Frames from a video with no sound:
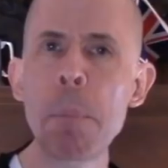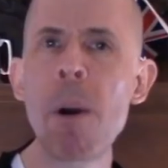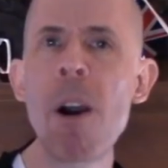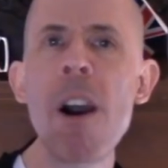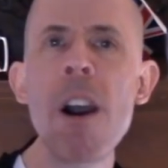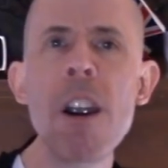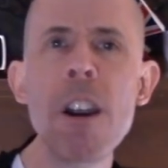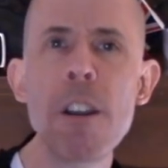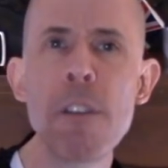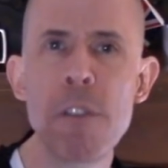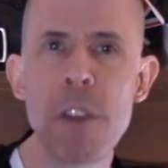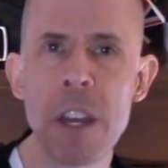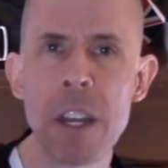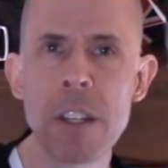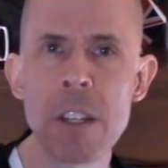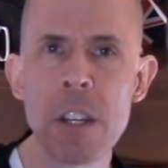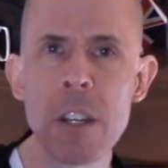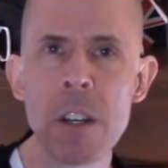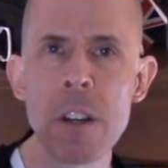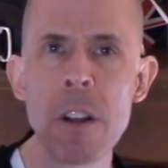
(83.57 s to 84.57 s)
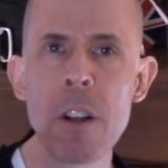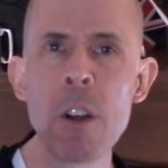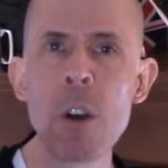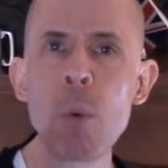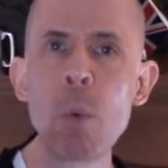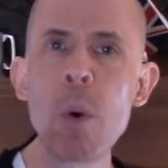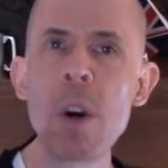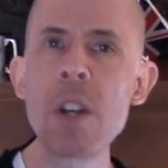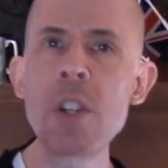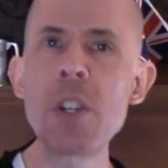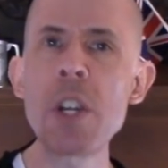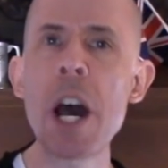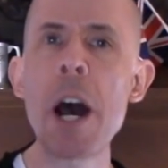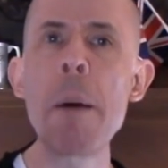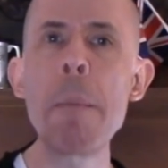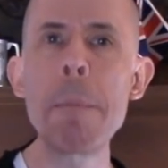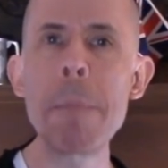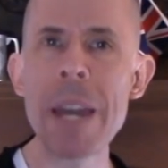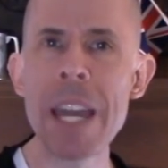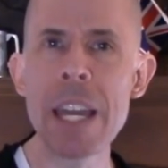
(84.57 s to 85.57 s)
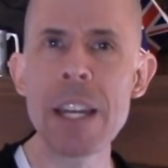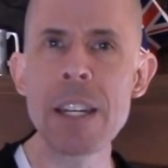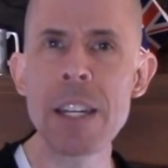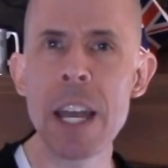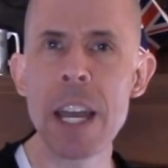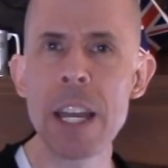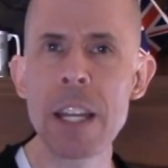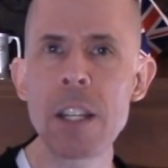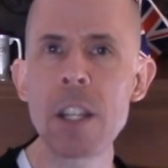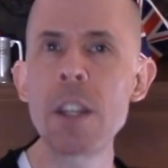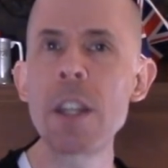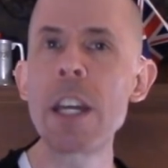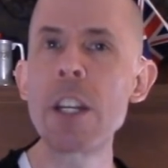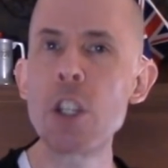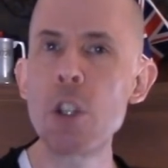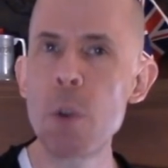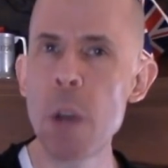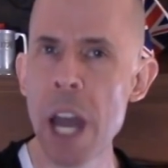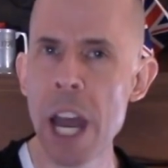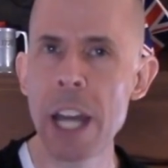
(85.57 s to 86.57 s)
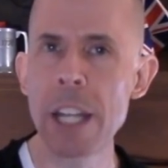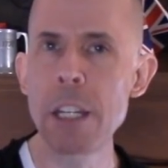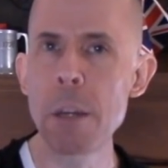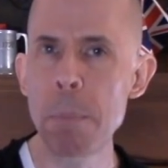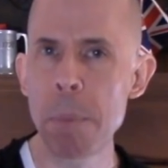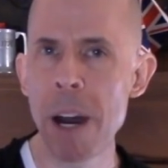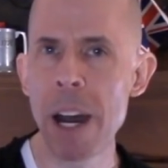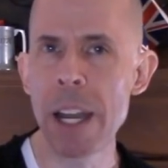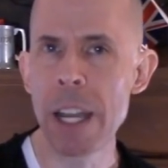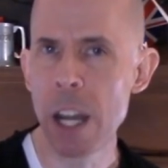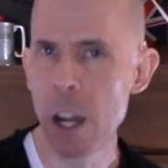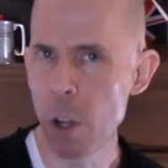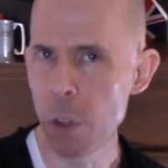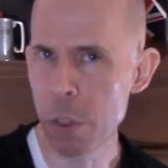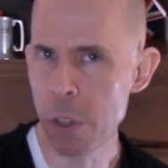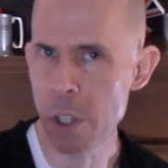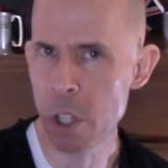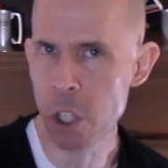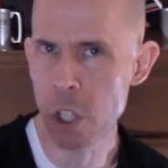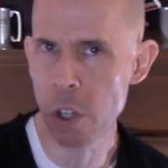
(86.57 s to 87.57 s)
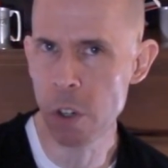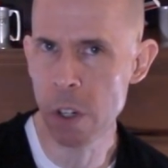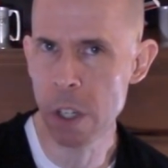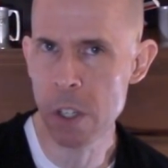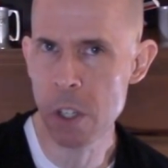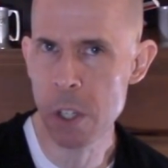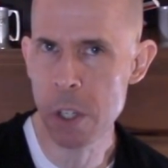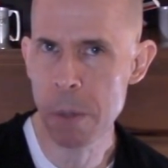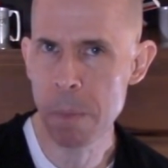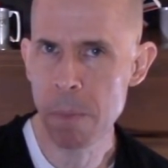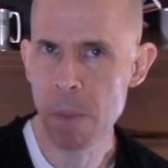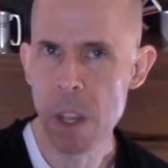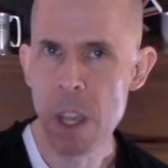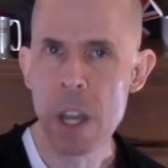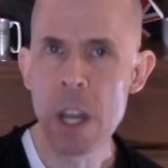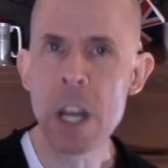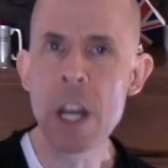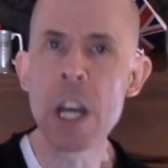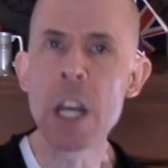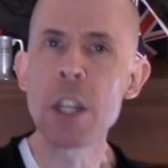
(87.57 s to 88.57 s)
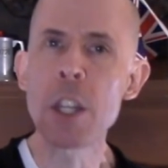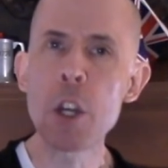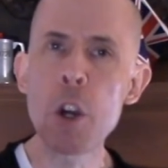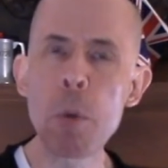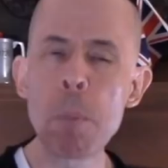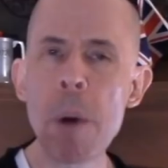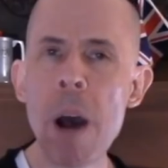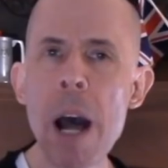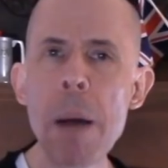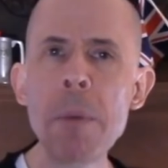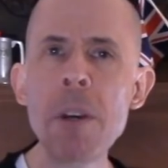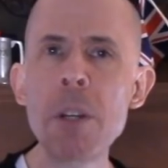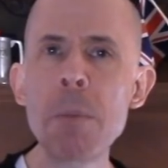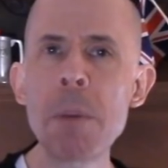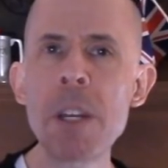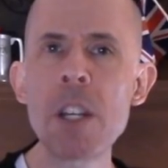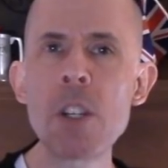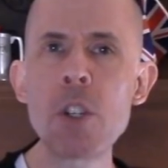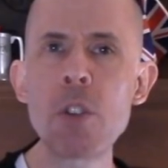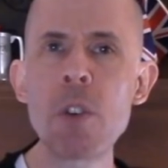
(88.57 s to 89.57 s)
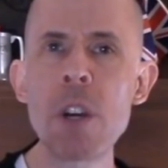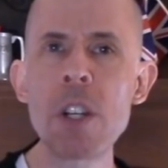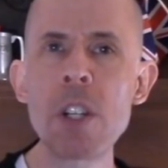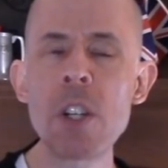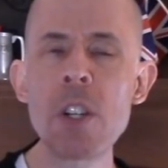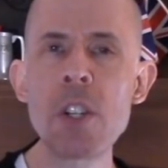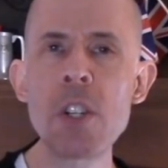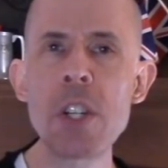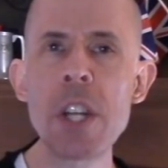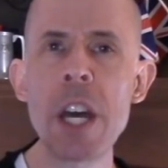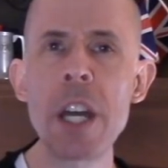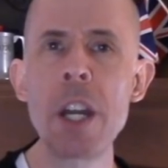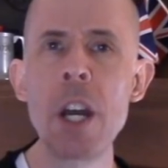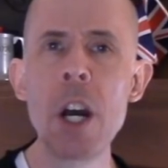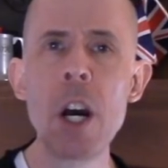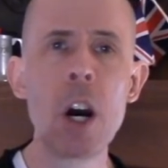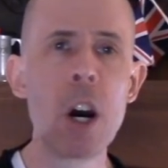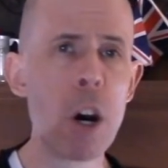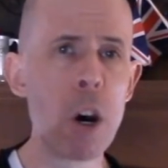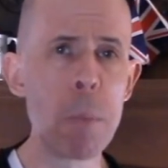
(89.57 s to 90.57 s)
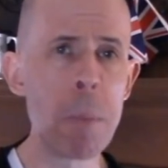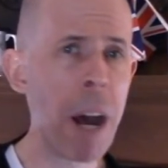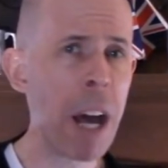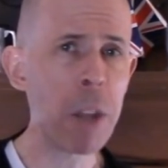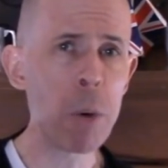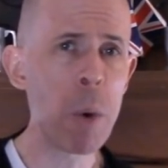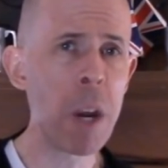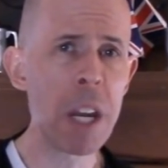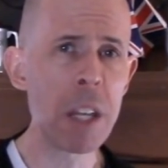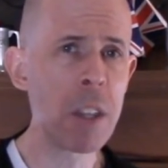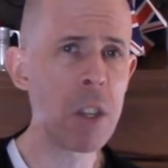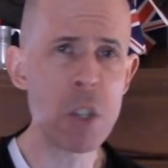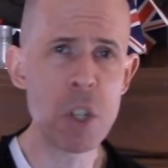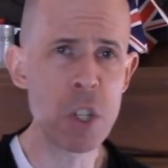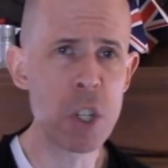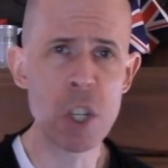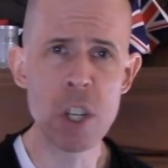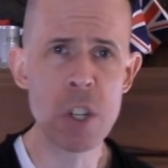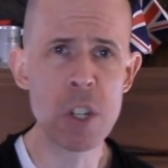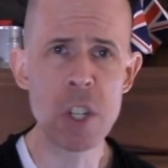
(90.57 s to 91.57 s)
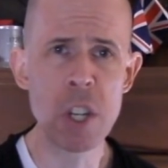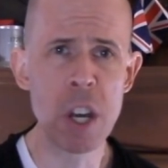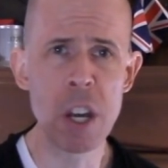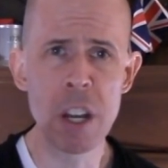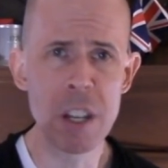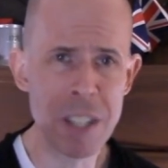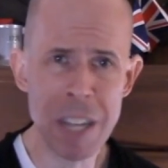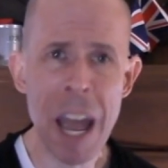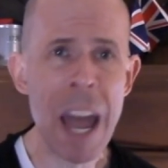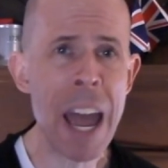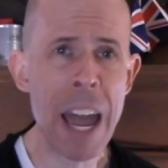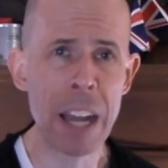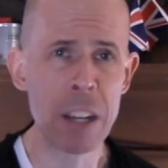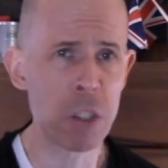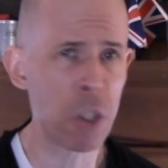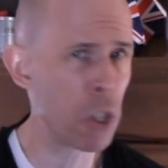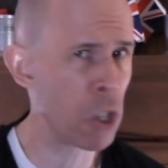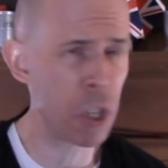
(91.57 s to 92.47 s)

Part of it was a mandate that you had to buy health insurance. The Obama administration said, oh, by the way, this is just a tax.